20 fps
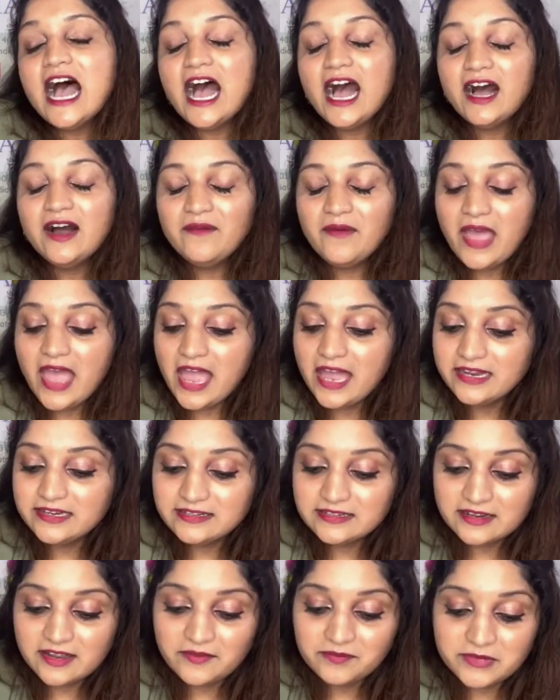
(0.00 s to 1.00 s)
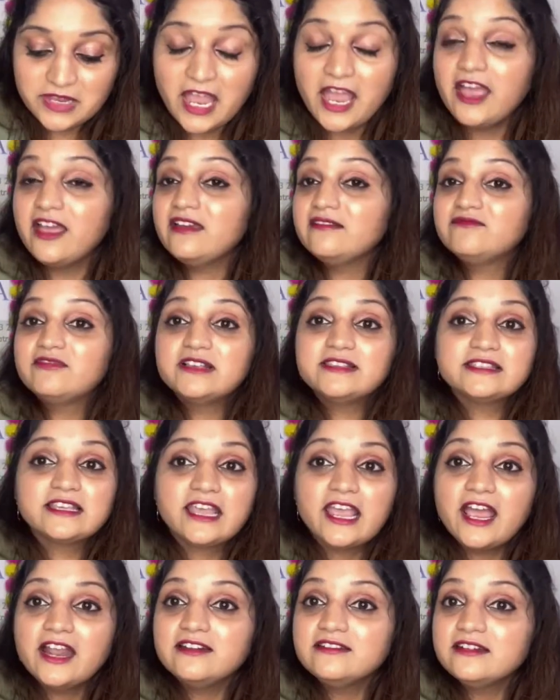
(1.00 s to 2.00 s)
Yeah, once
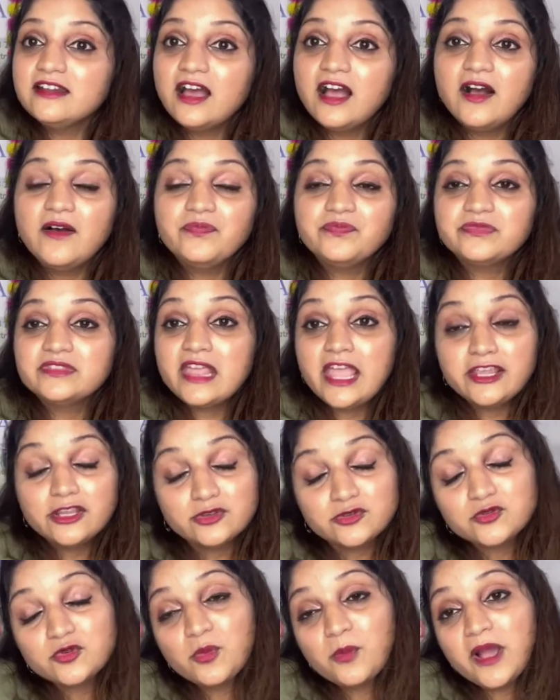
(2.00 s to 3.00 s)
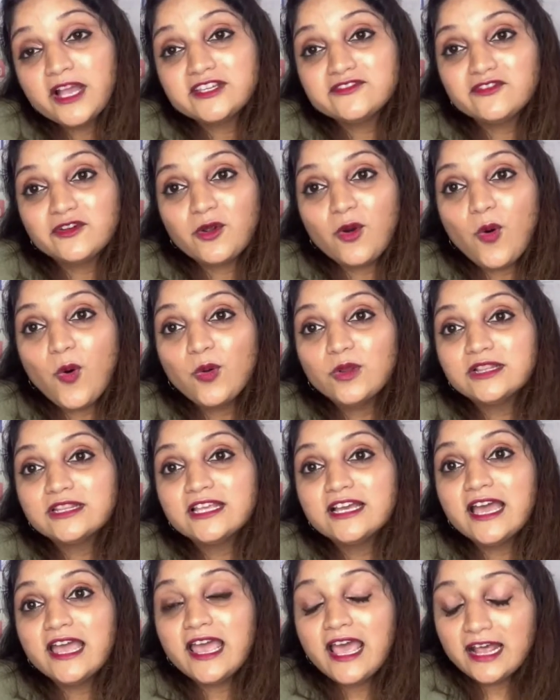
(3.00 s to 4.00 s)
again, thank you so much for all
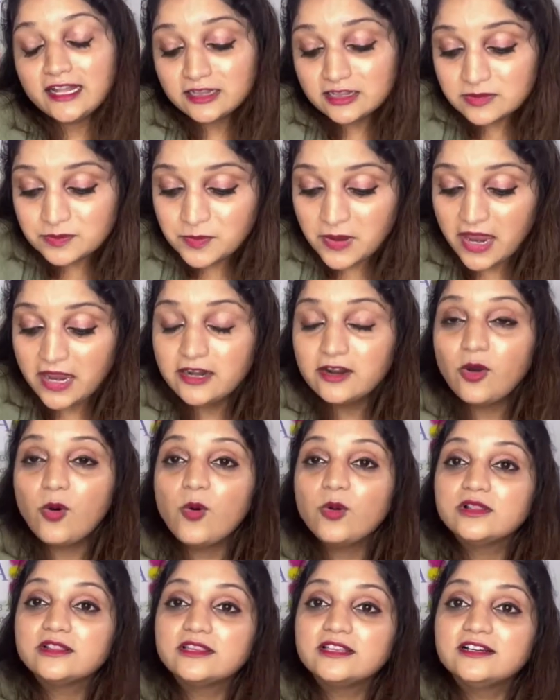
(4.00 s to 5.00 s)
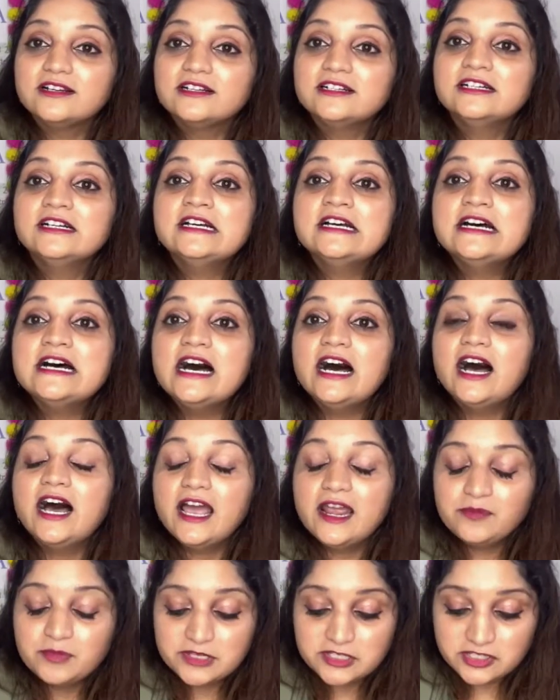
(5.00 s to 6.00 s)
the help and all the
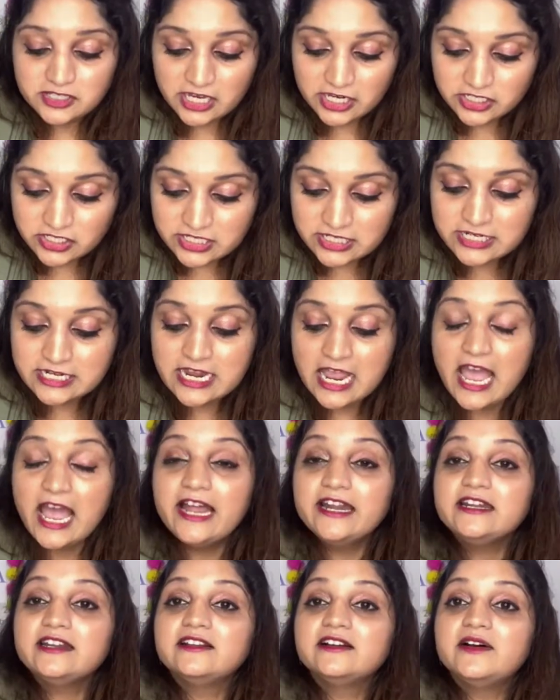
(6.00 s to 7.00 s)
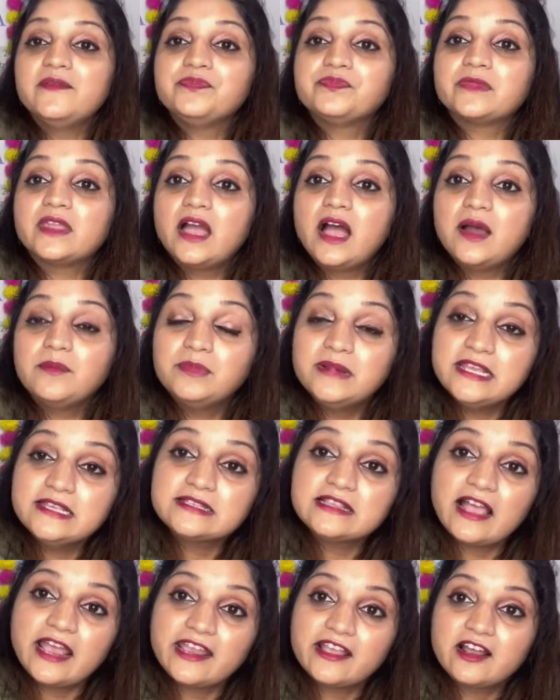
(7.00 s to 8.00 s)
appreciation. And
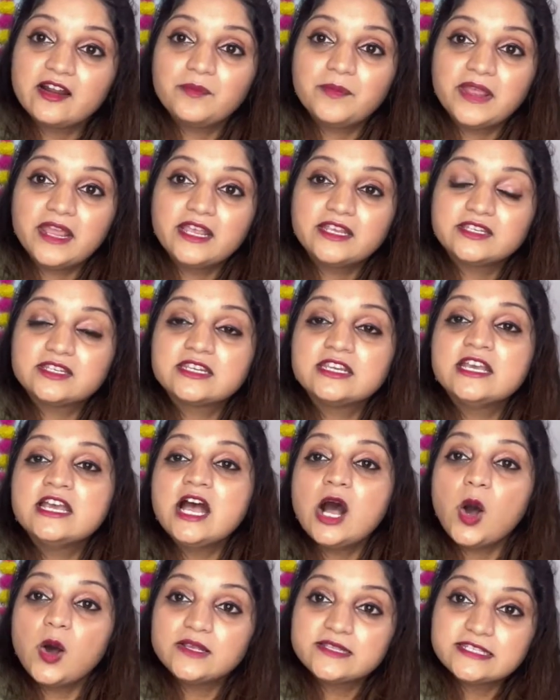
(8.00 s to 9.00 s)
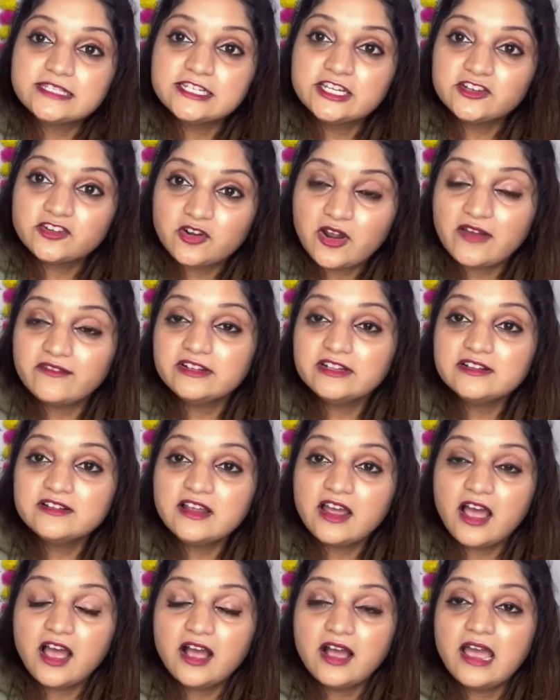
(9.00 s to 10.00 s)
please like our page, Oz India
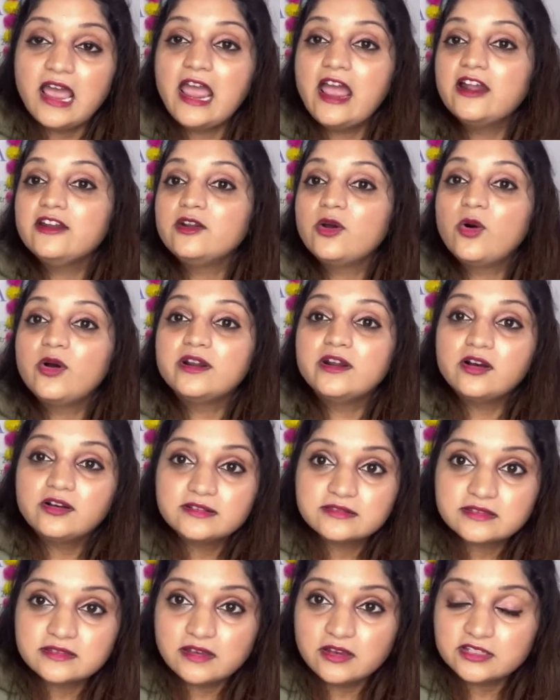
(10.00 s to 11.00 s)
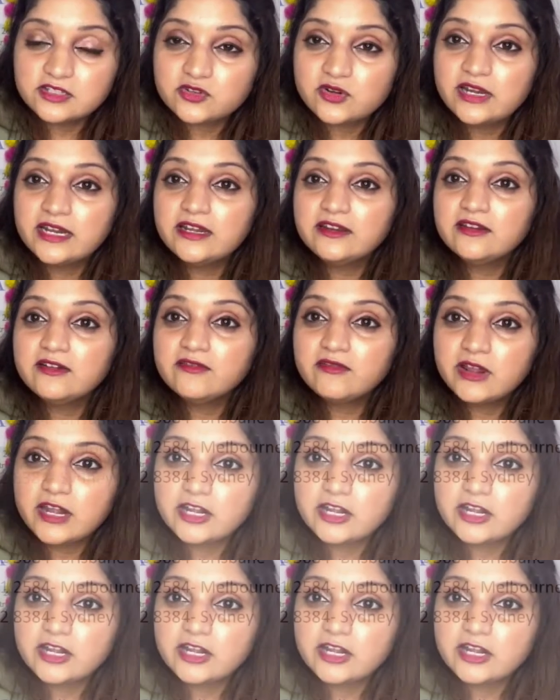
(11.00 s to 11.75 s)
Travel, and on Australian Indian